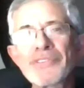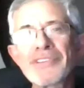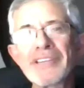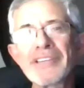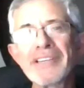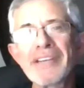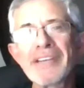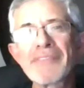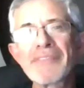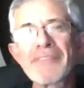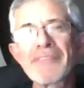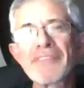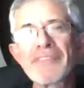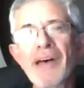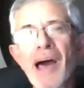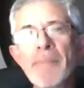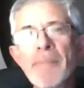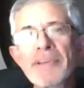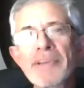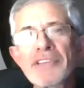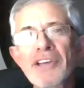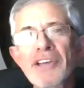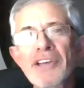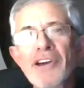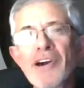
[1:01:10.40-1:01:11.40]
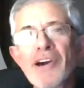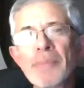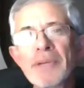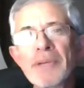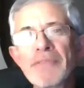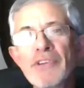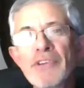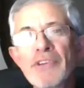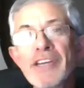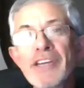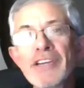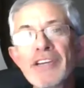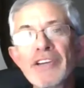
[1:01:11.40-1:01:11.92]
interesting I bet the
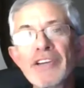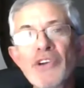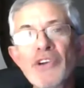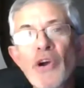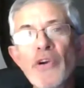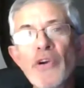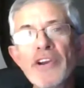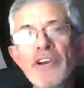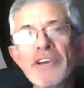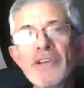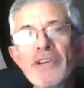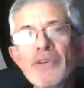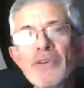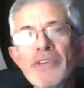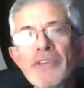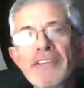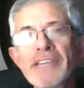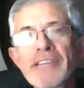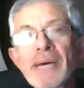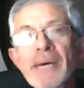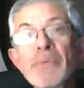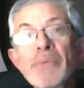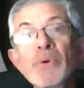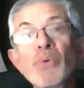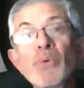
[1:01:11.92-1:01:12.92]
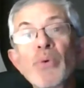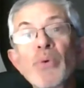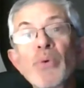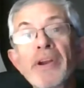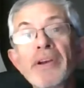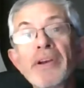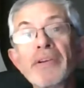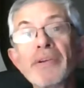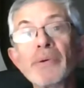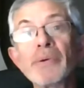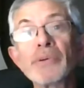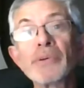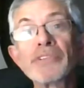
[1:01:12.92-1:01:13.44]
company if you get an attorney do that they would want
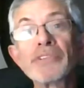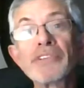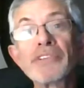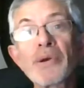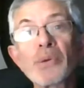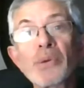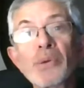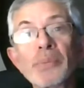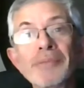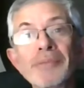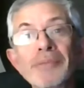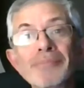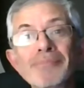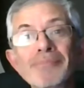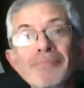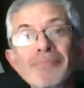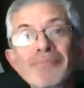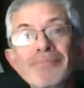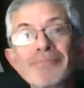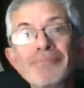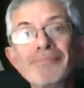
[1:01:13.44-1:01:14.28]
to do a settlement.